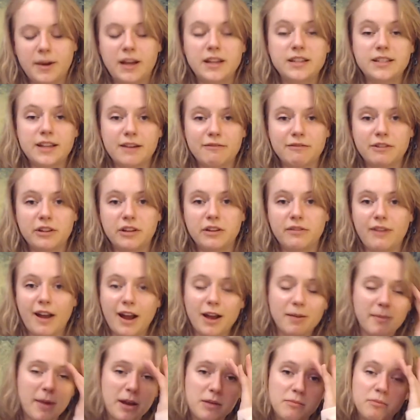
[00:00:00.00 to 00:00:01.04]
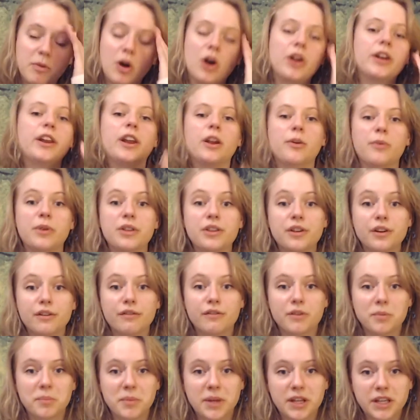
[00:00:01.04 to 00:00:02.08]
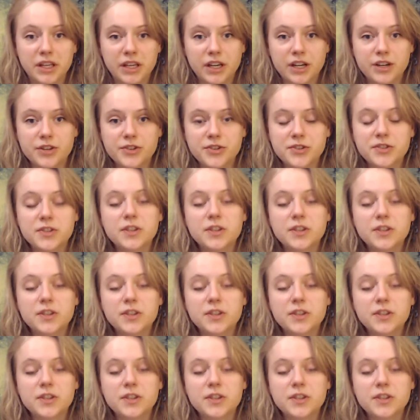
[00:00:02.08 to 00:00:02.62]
I definitely recommend bonding with your familiars.